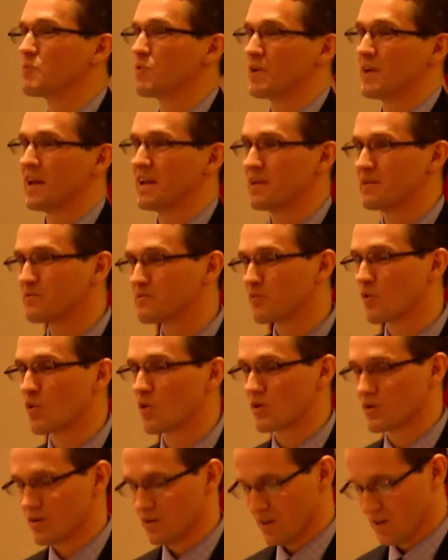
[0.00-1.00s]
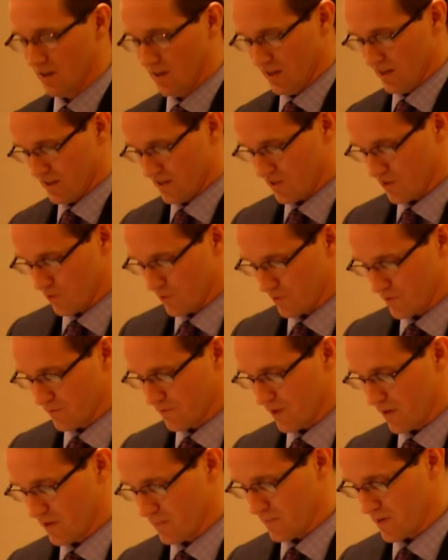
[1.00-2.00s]
184 to do a
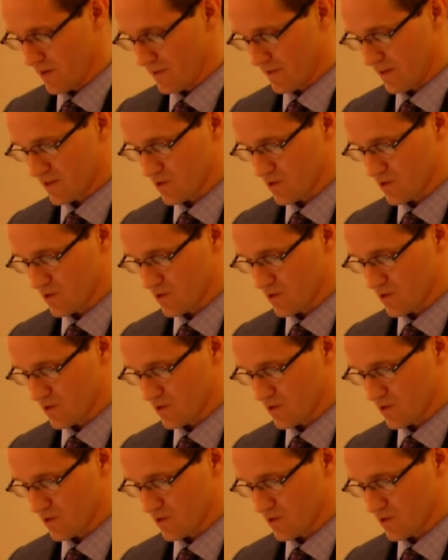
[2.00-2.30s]
development,